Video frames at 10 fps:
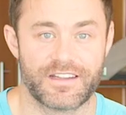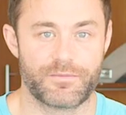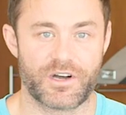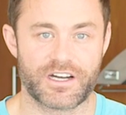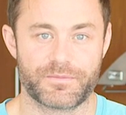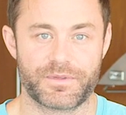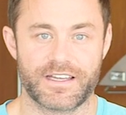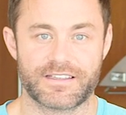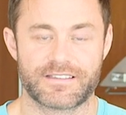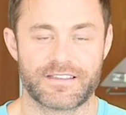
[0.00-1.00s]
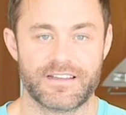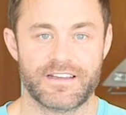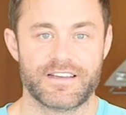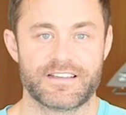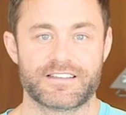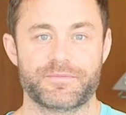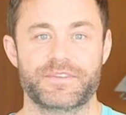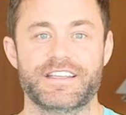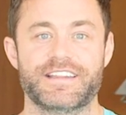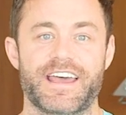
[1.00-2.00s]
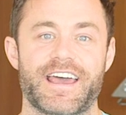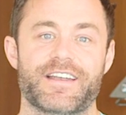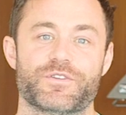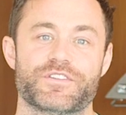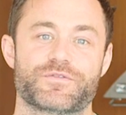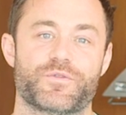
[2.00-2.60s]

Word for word: in the marketplace, something that was